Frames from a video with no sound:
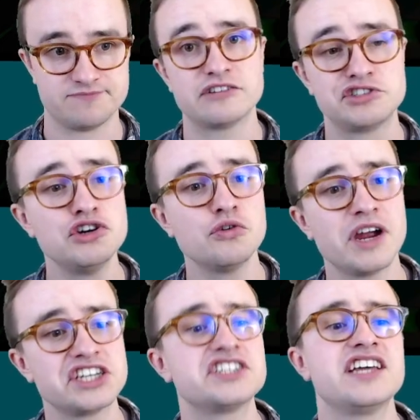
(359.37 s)
Now 2
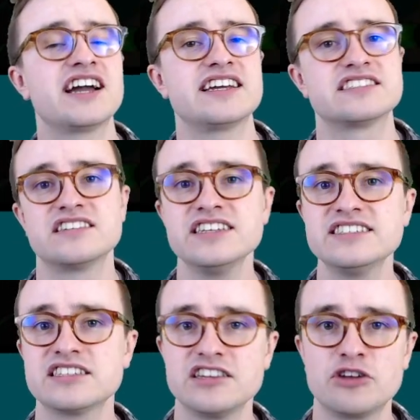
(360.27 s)
range attack is at
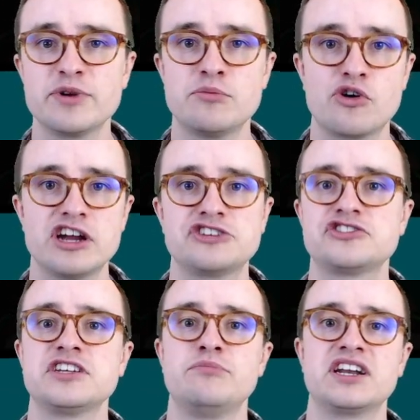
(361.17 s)
least a little bit more
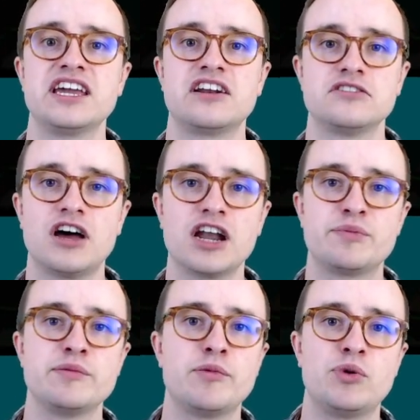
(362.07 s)
interesting, but again, a lot of people